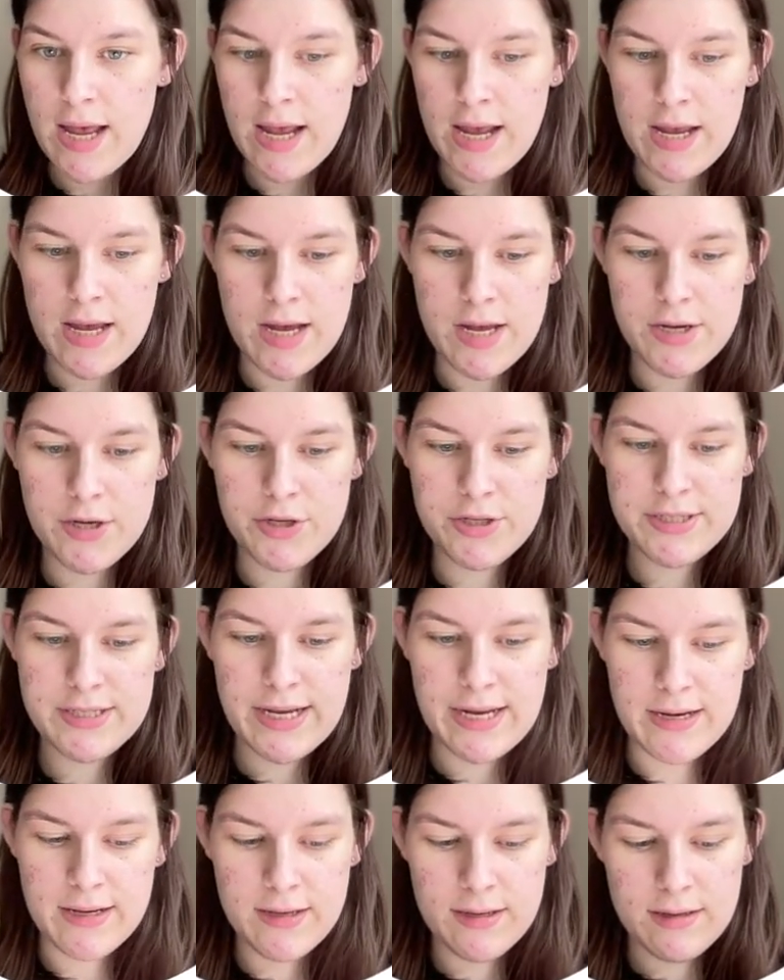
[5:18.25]
and you're
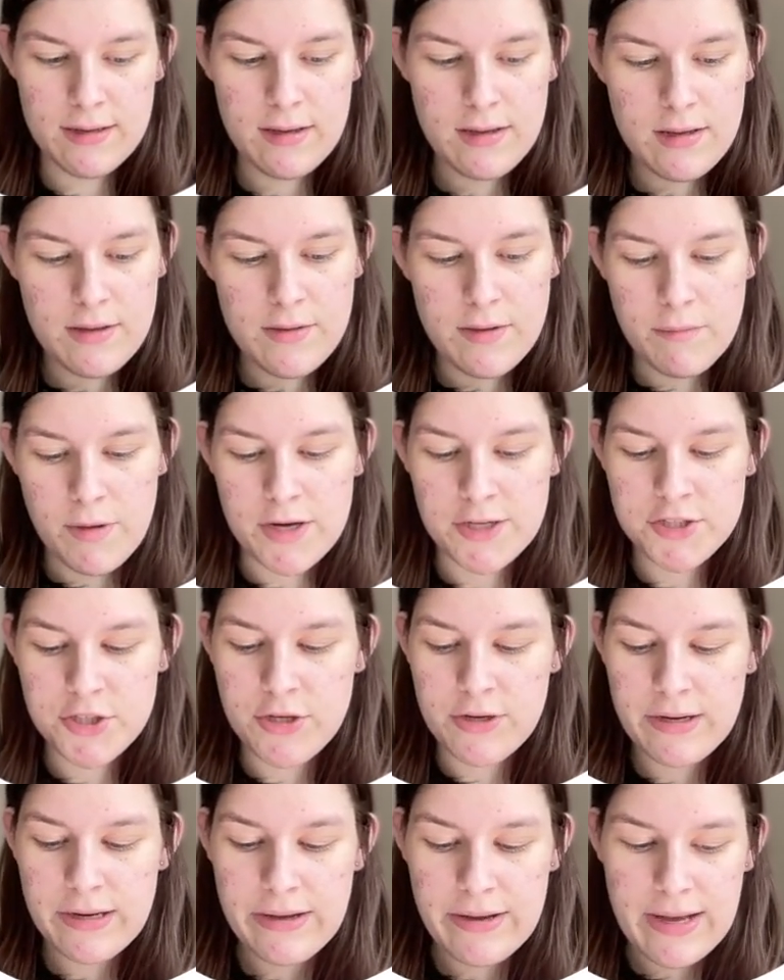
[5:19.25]
scanning the models,
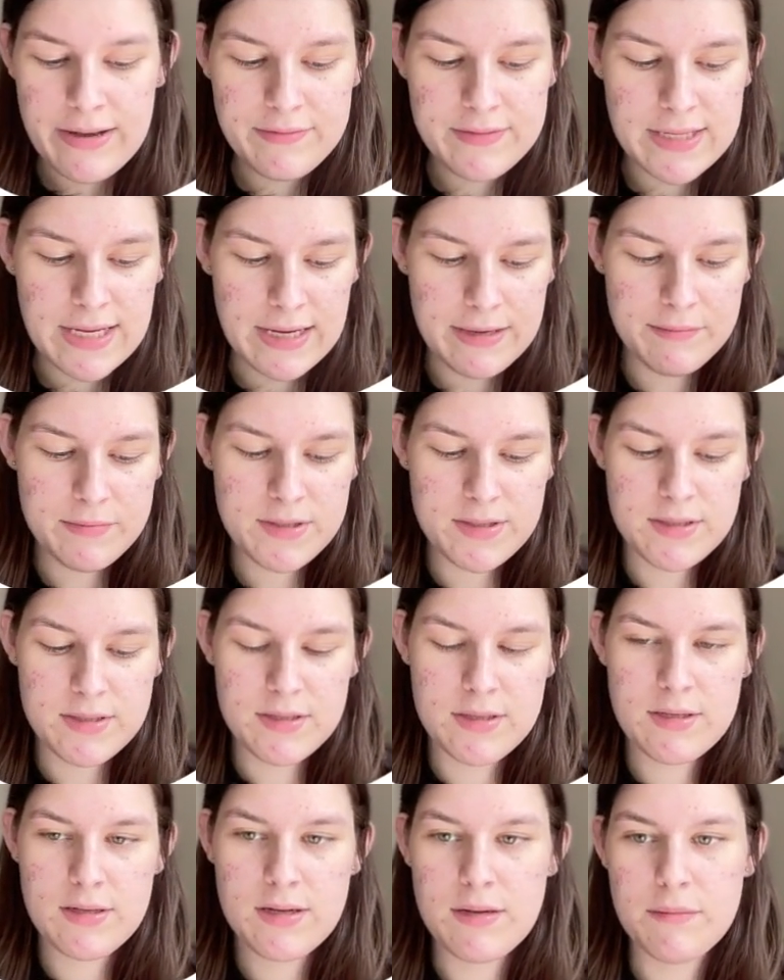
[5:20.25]
you don't have time
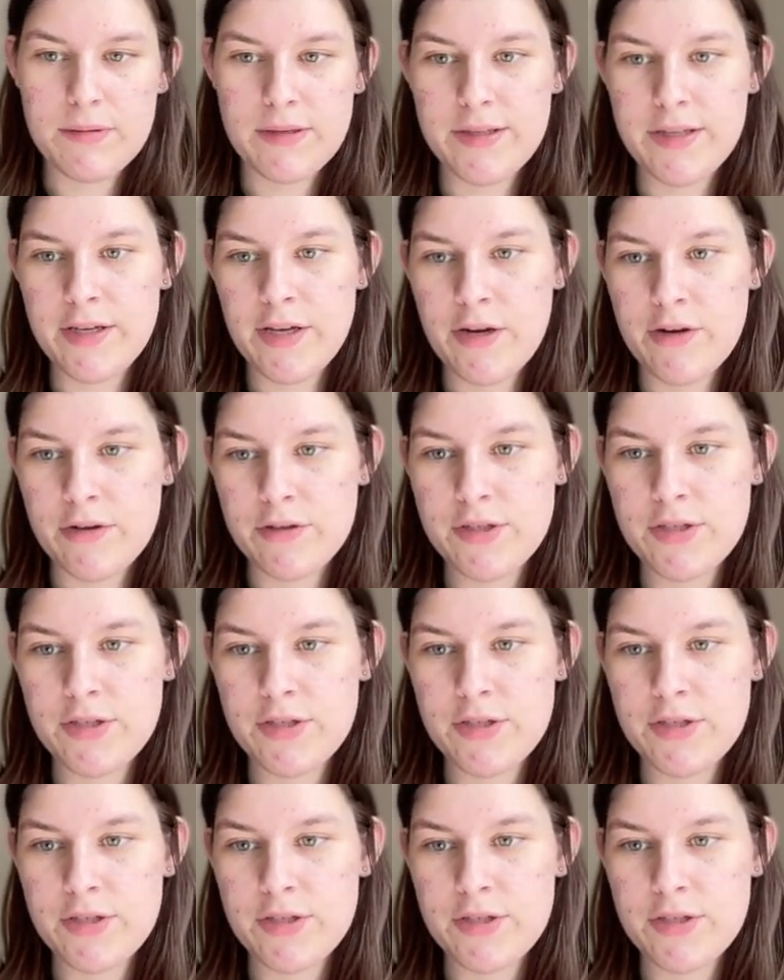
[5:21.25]
to completely,